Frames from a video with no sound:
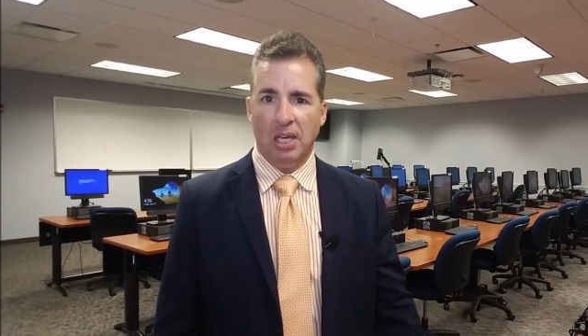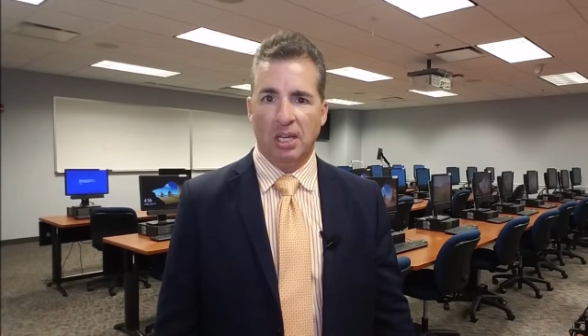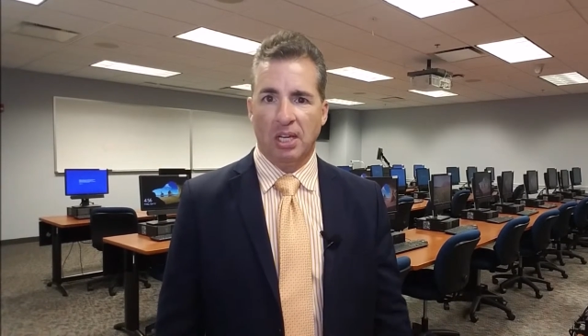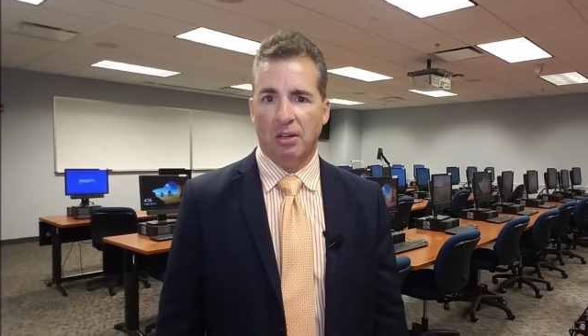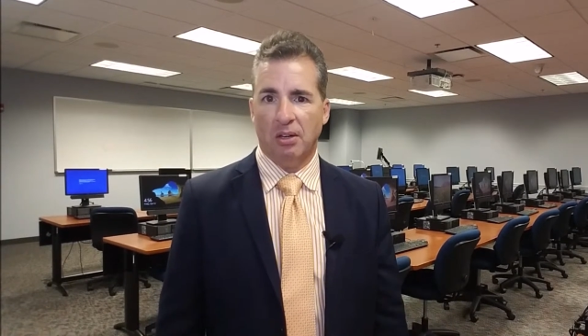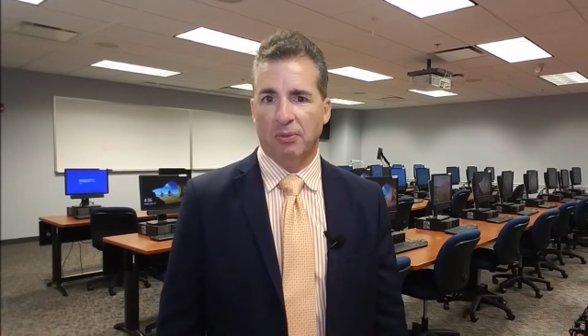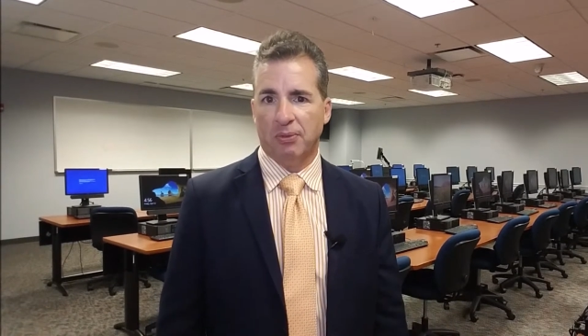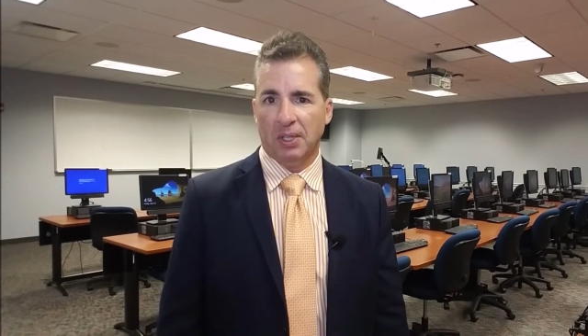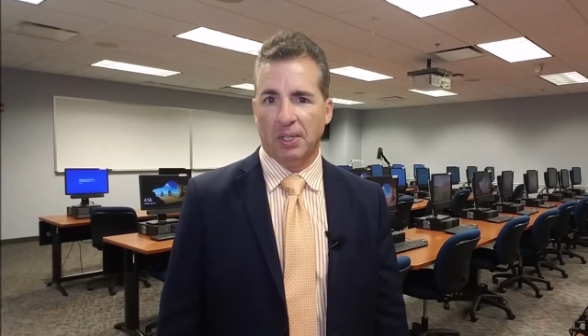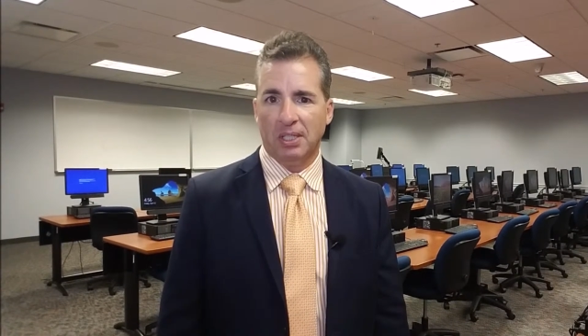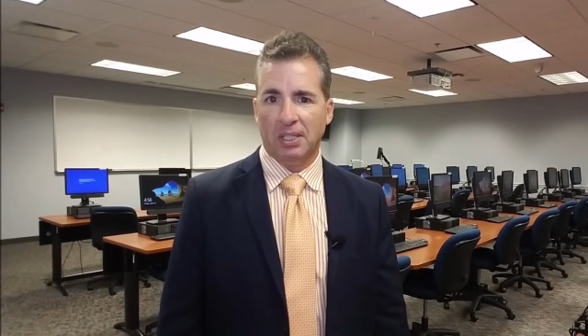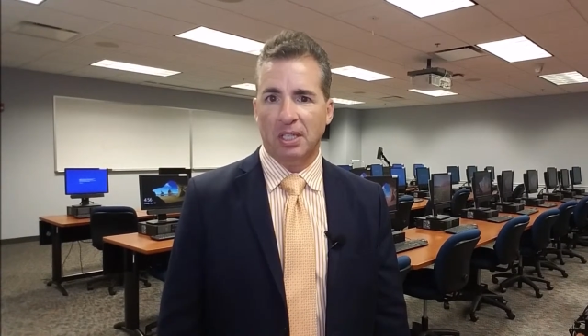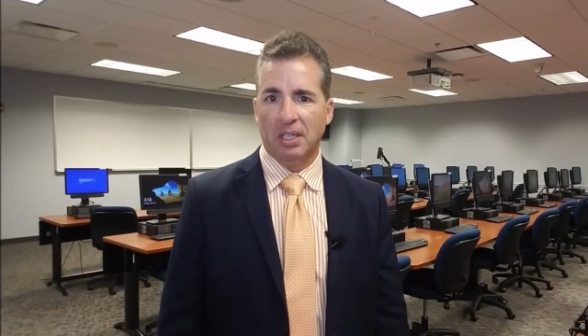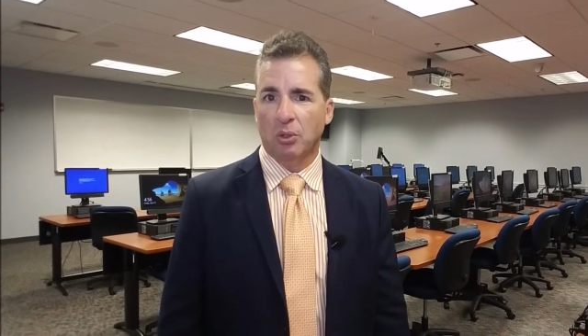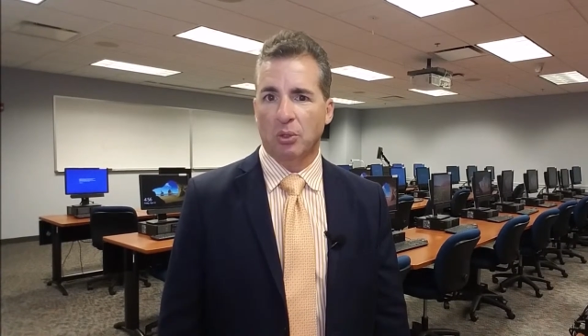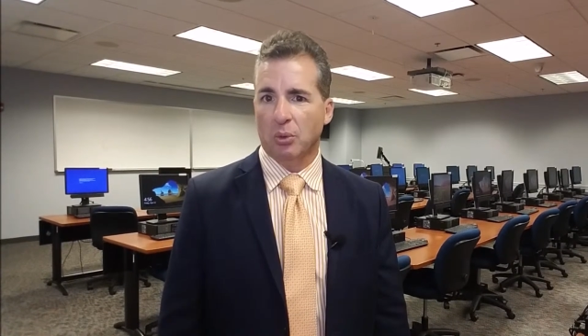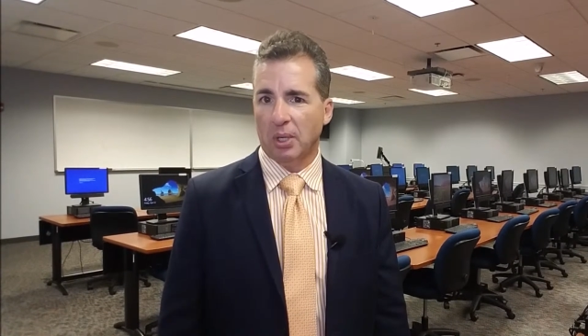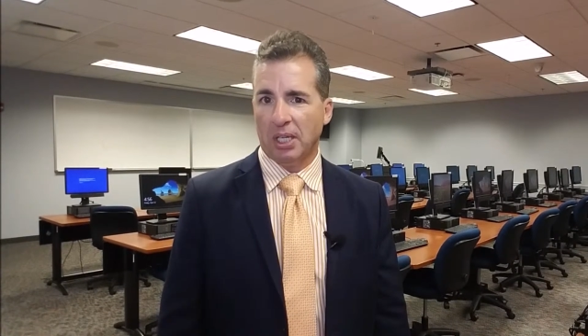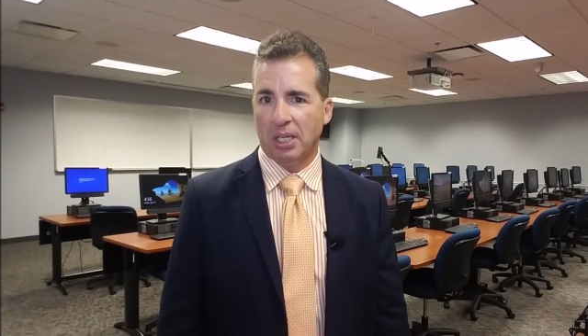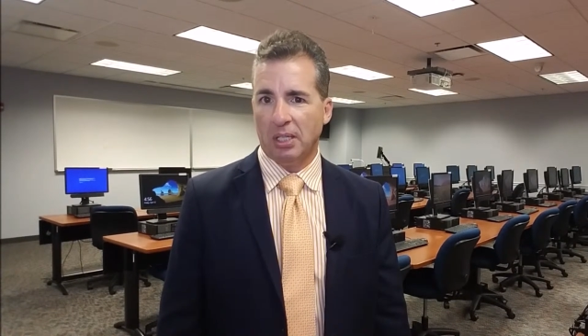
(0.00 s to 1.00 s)
Conflicting
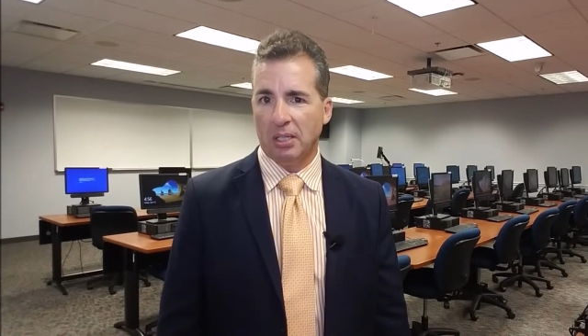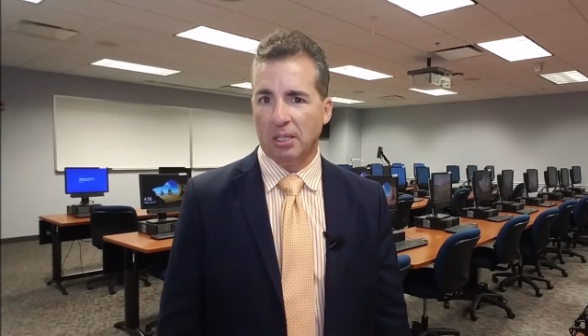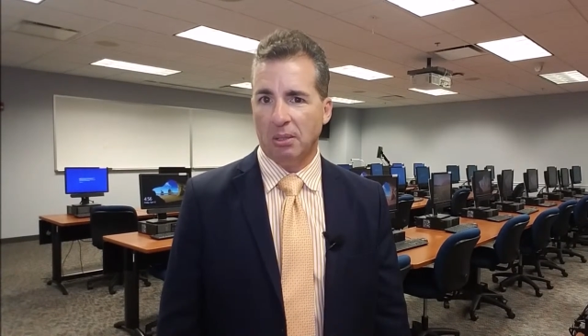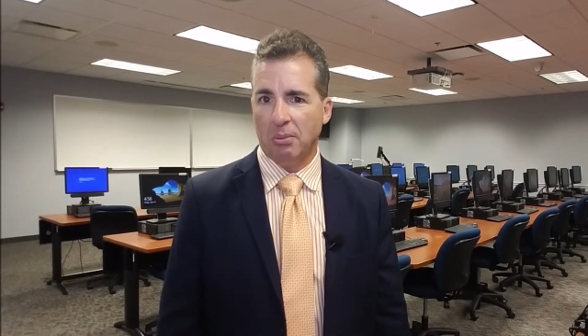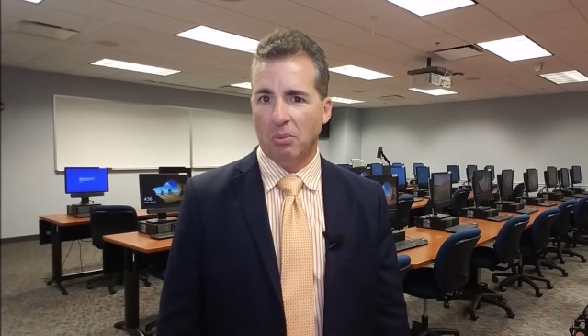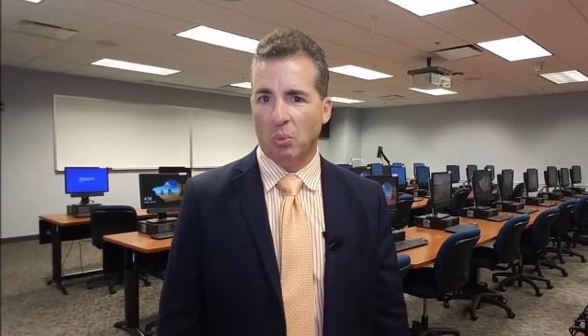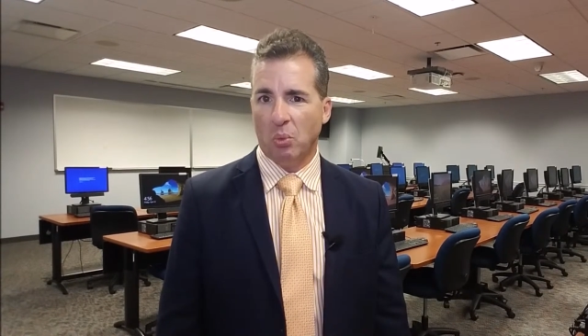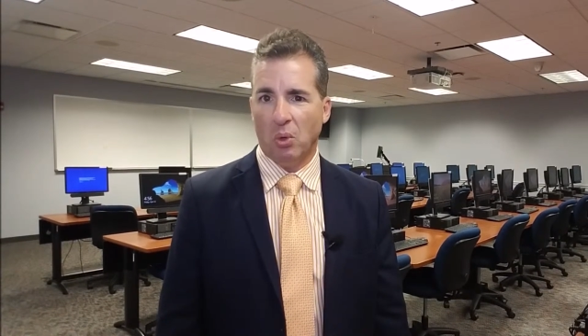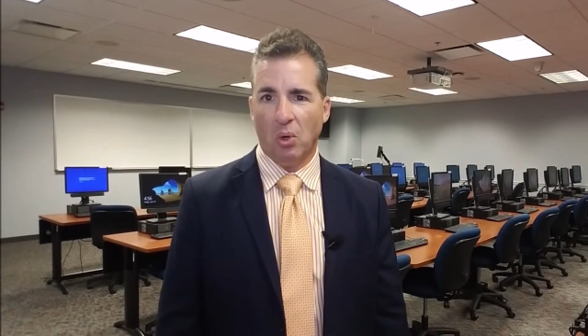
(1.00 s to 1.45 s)
curriculum